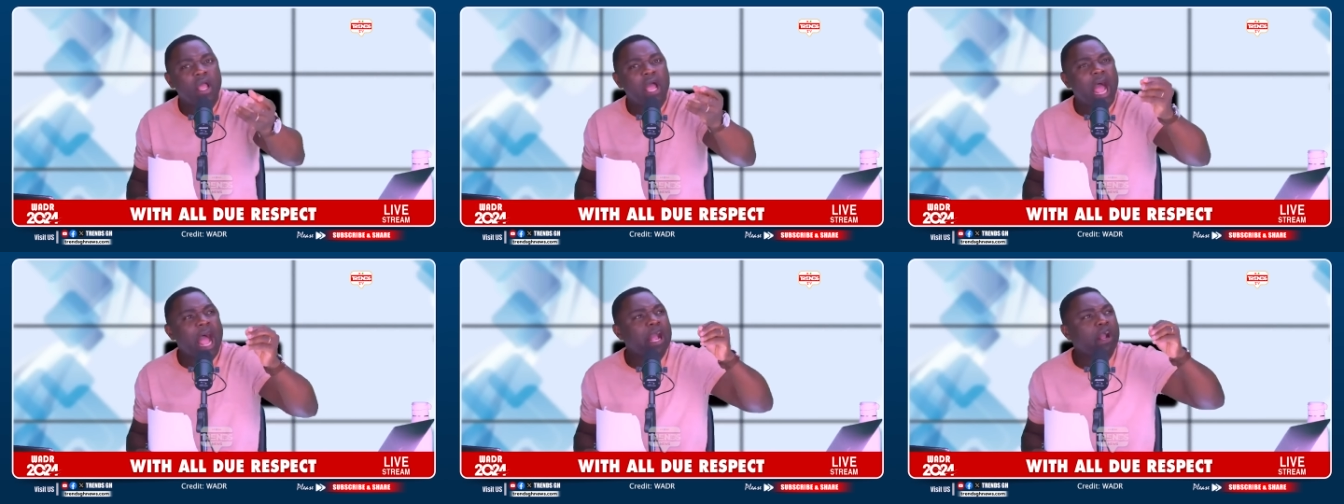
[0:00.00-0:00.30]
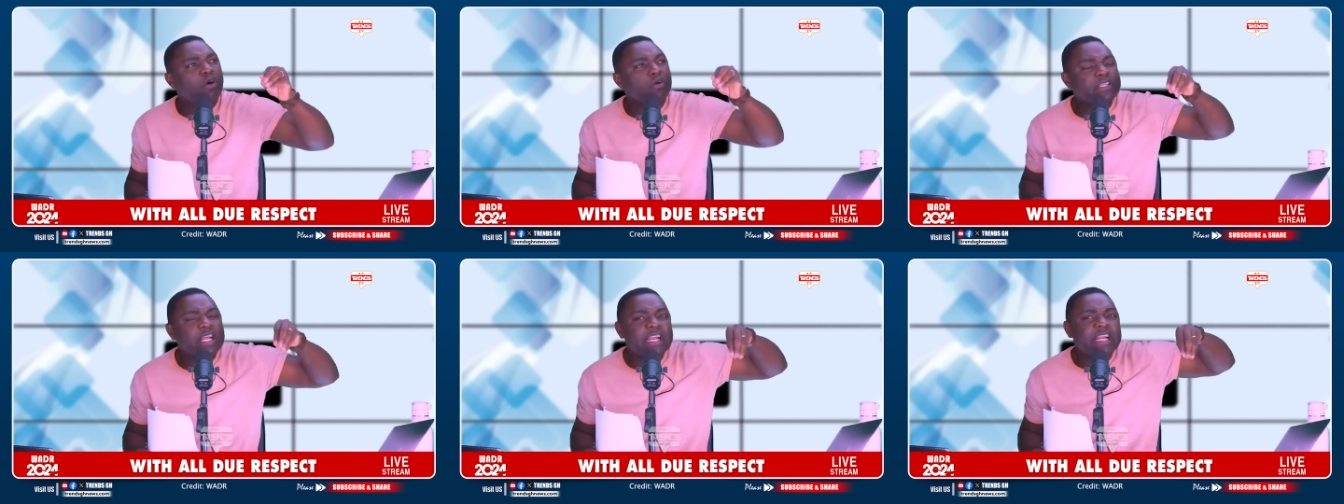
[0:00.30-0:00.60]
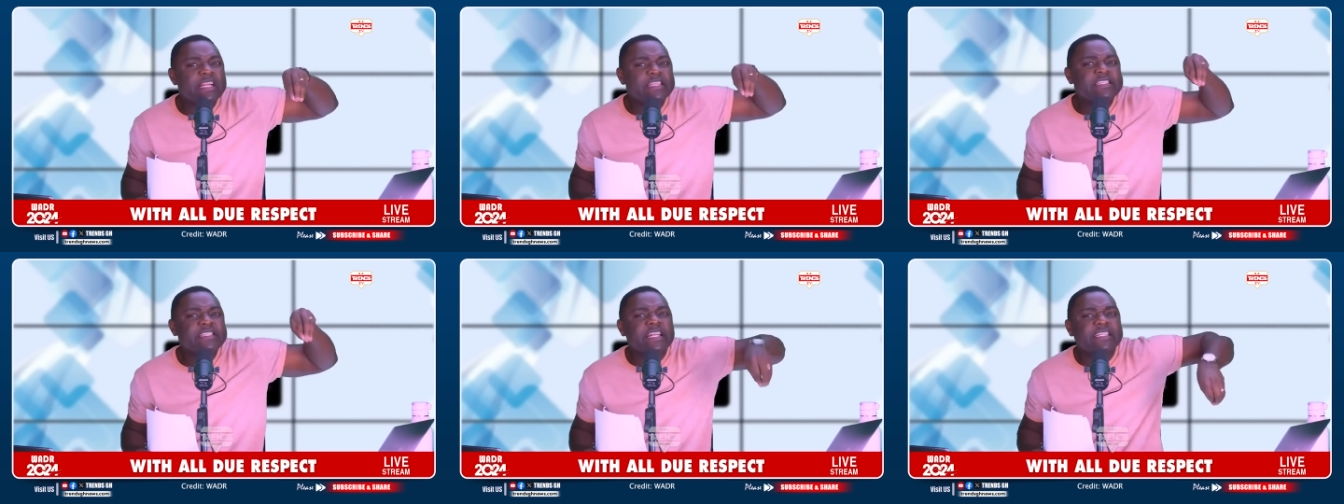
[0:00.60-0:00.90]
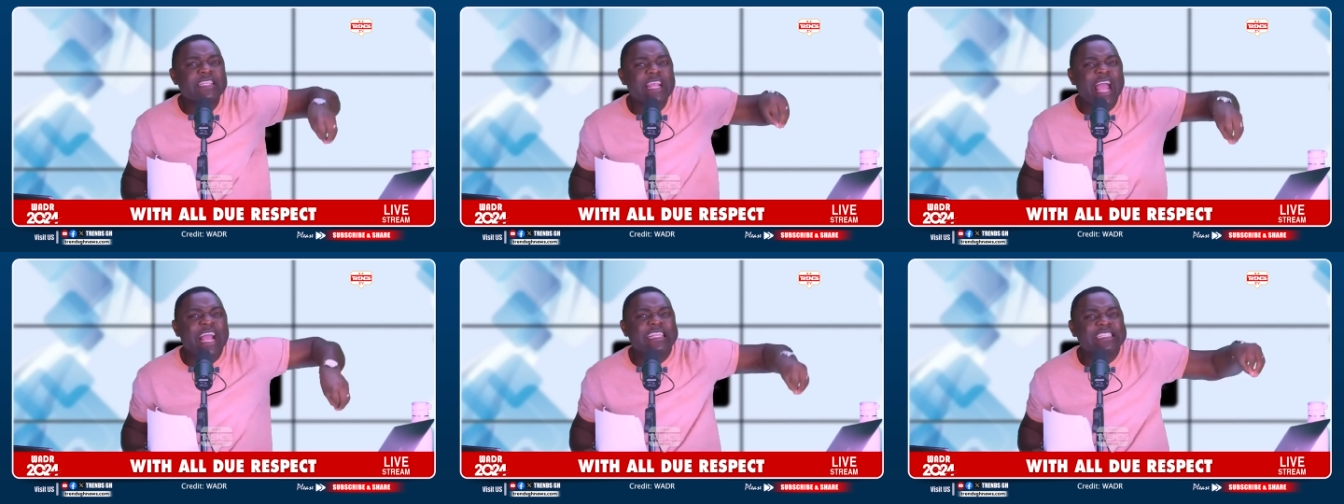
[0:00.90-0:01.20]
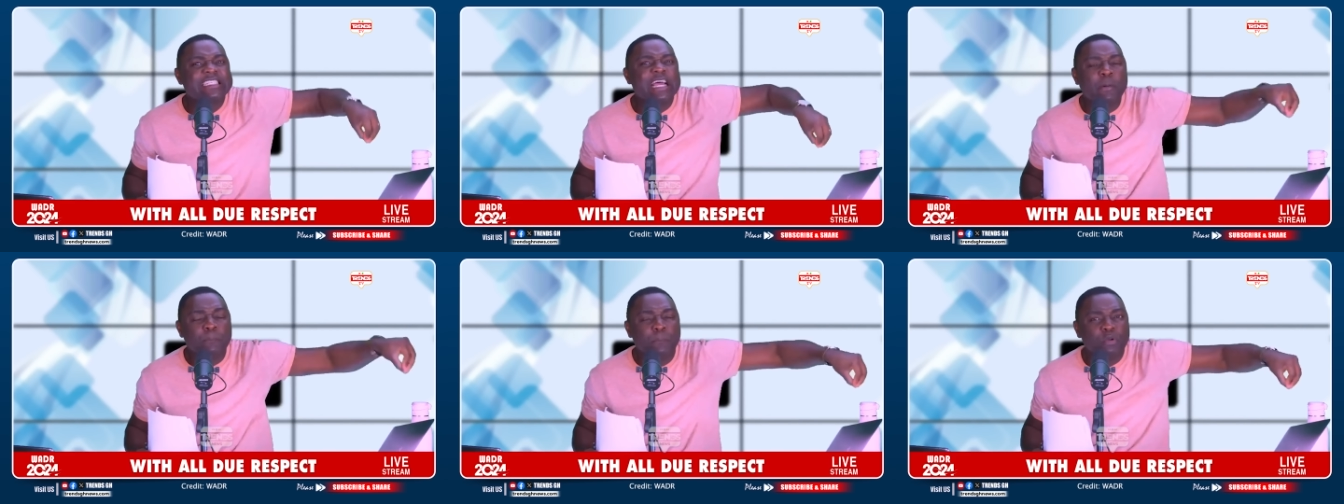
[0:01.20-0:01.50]
and consider the set
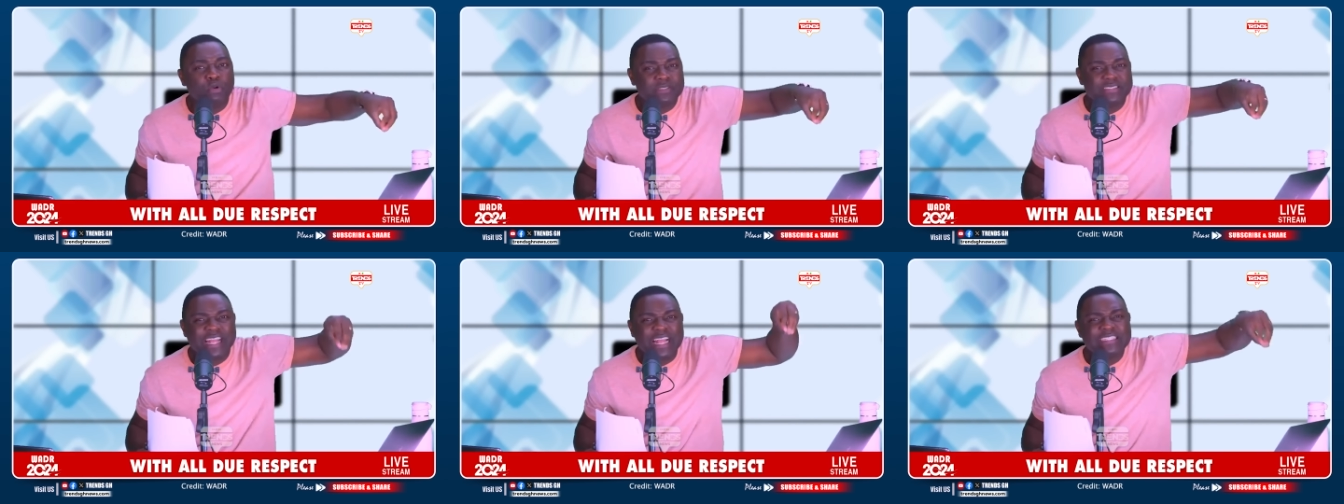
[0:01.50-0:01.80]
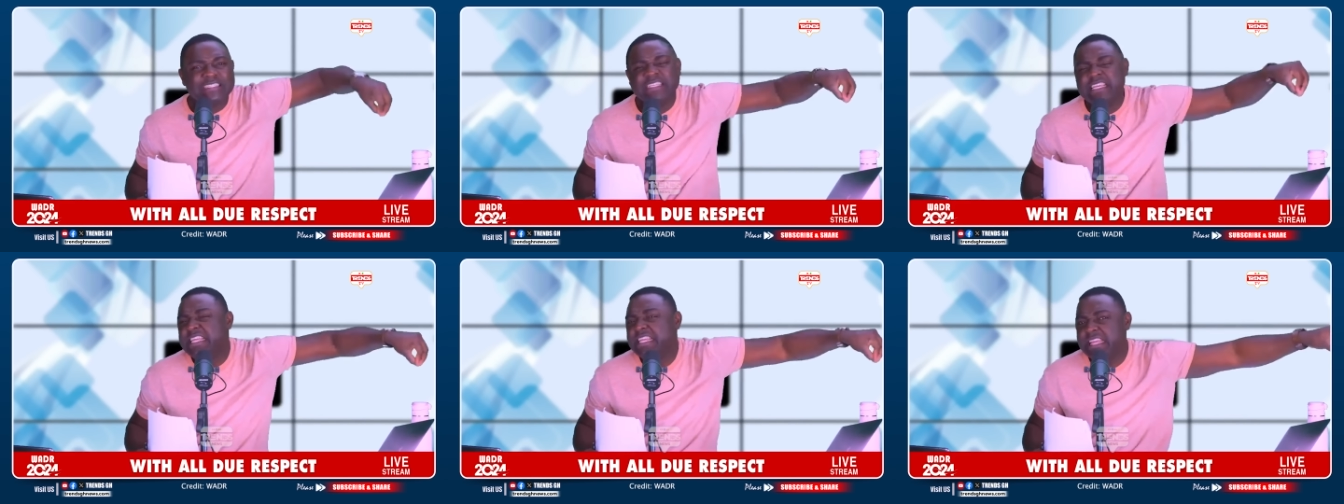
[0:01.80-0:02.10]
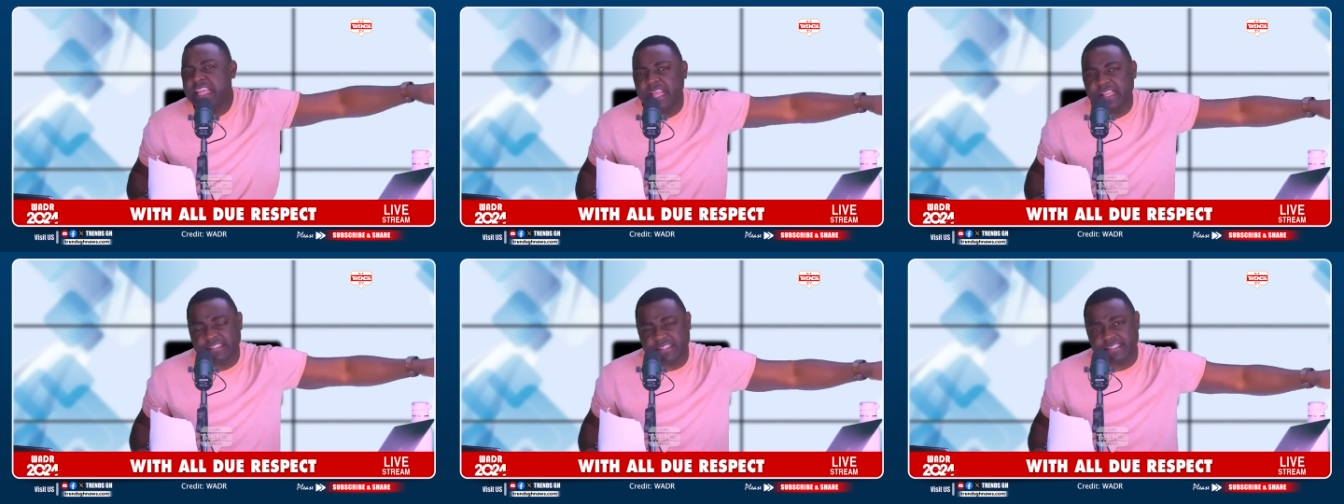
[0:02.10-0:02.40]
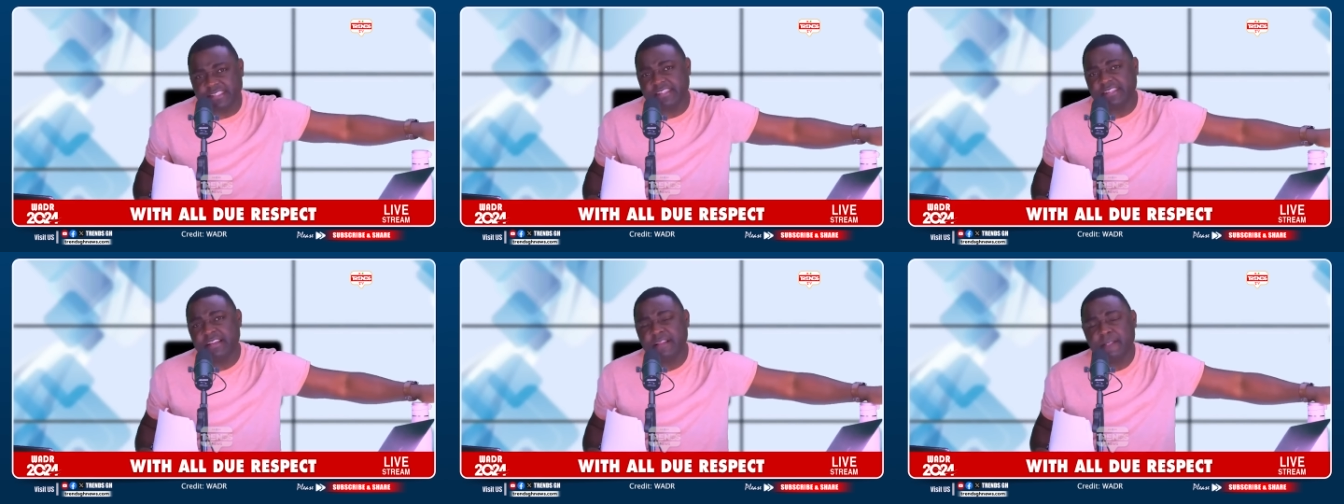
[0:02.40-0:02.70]
example 30 years.